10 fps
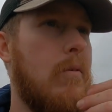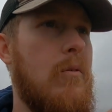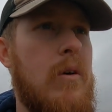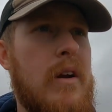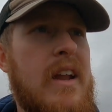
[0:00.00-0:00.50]

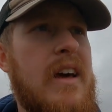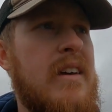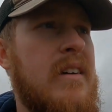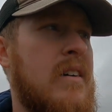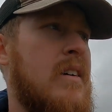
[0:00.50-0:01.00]
one
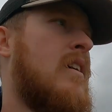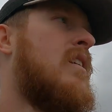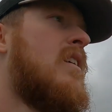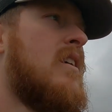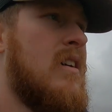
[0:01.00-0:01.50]
day
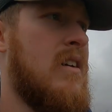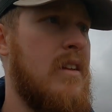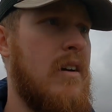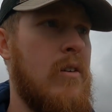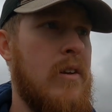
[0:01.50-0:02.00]

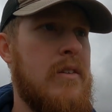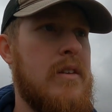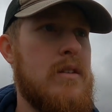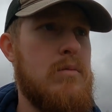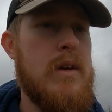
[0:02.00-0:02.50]
earlier
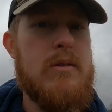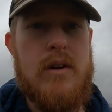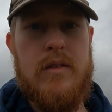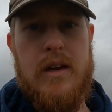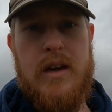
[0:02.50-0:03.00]
this week,
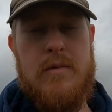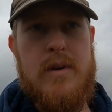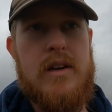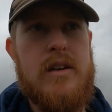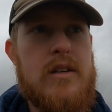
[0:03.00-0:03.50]
whenever I came
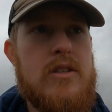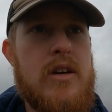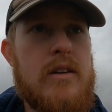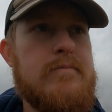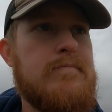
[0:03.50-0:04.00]
out here to
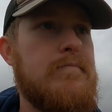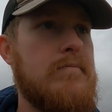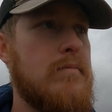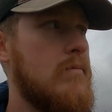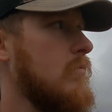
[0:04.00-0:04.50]
check,
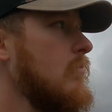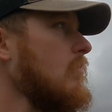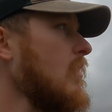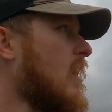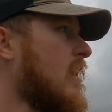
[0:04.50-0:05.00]

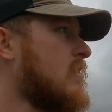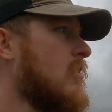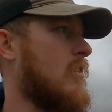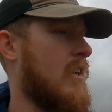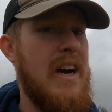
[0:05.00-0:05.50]
I
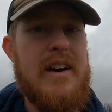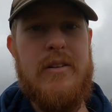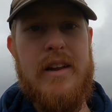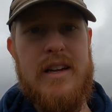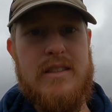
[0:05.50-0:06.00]
saw a
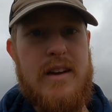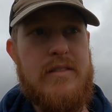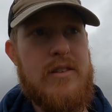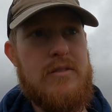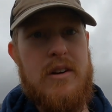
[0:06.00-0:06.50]
coyote that I was
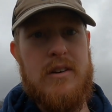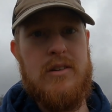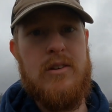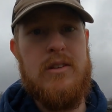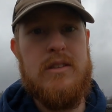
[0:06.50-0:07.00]
after run
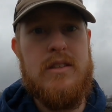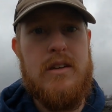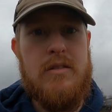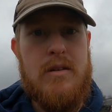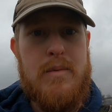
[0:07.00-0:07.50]
across
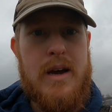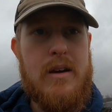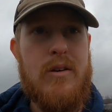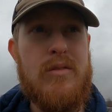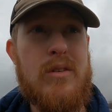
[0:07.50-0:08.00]
and run
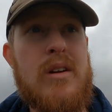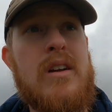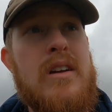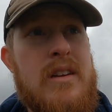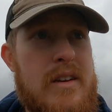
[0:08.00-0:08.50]
back over
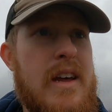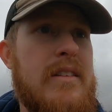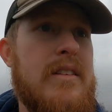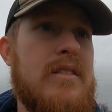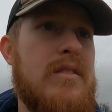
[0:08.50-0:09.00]

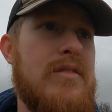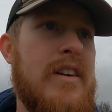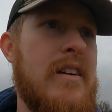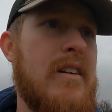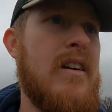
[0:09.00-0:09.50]
down this little
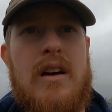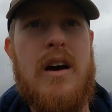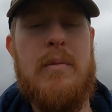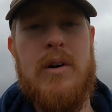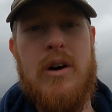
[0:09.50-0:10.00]
finger.
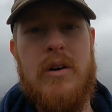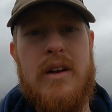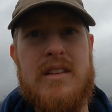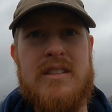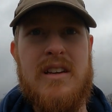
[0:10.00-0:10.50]
I'm gonna go
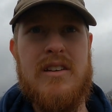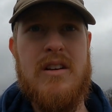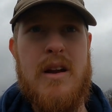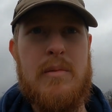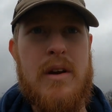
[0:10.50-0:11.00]
ahead and set a
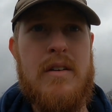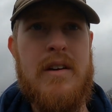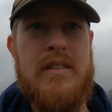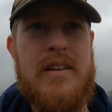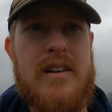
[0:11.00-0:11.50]
trap right
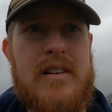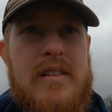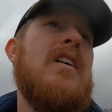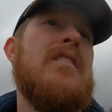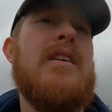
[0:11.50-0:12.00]
around there.
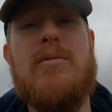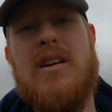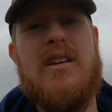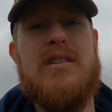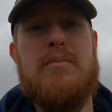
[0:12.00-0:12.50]
Seems
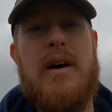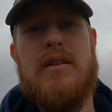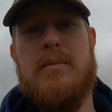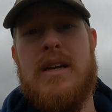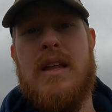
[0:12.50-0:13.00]
like a good spot
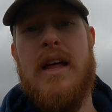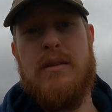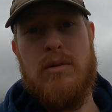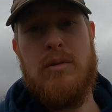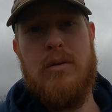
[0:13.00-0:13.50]
to me.
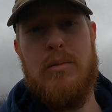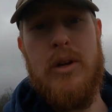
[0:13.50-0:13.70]
That's where we're gonna